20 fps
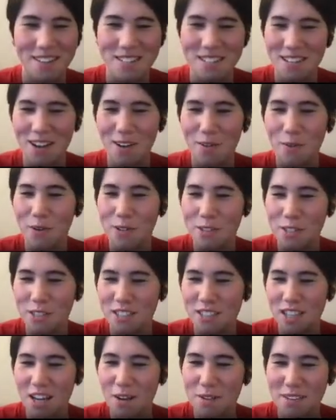So we'll
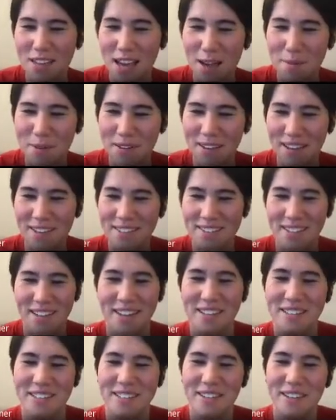just go with Abigail's
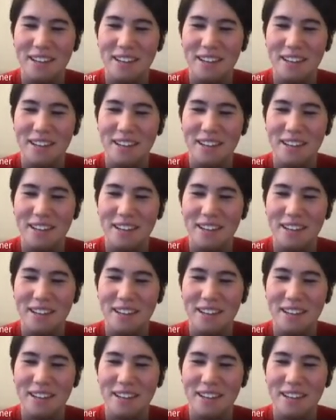answer.